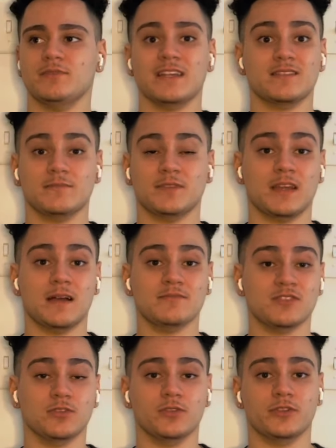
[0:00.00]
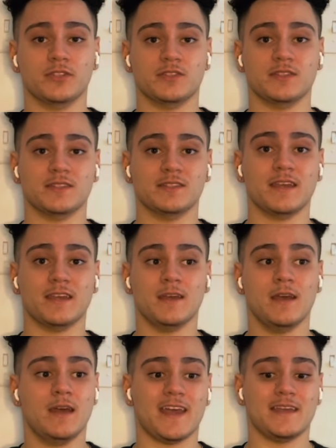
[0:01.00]
that's something I'm still learning to this day.
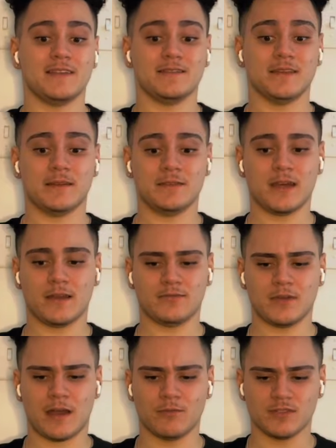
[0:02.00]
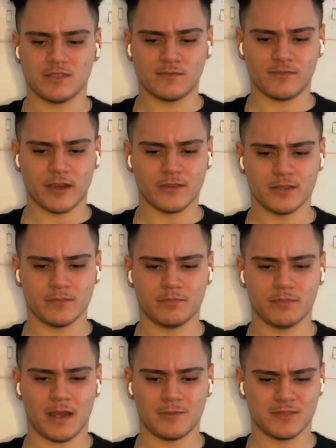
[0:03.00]
And yeah, I was getting
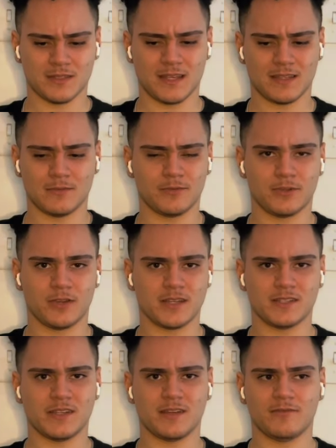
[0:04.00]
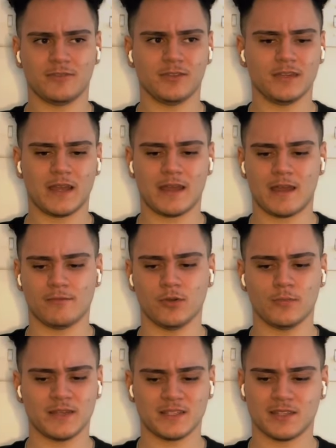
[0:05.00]
the procrastinating feeling. I
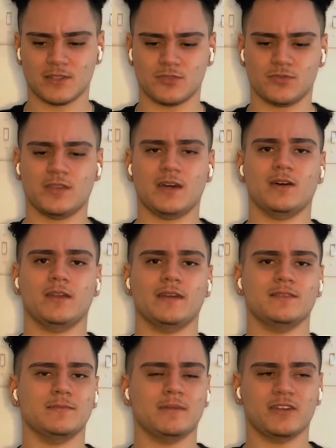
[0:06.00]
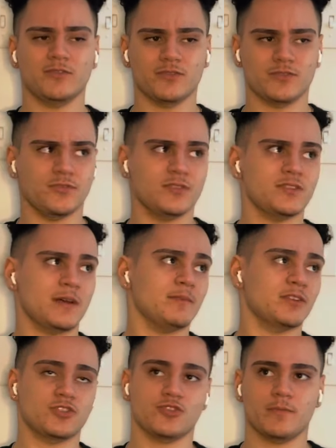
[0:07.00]
wrote my schedule down. I did my groceries. I'm
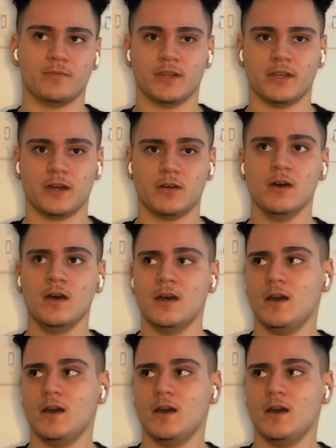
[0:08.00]
on a trip right now.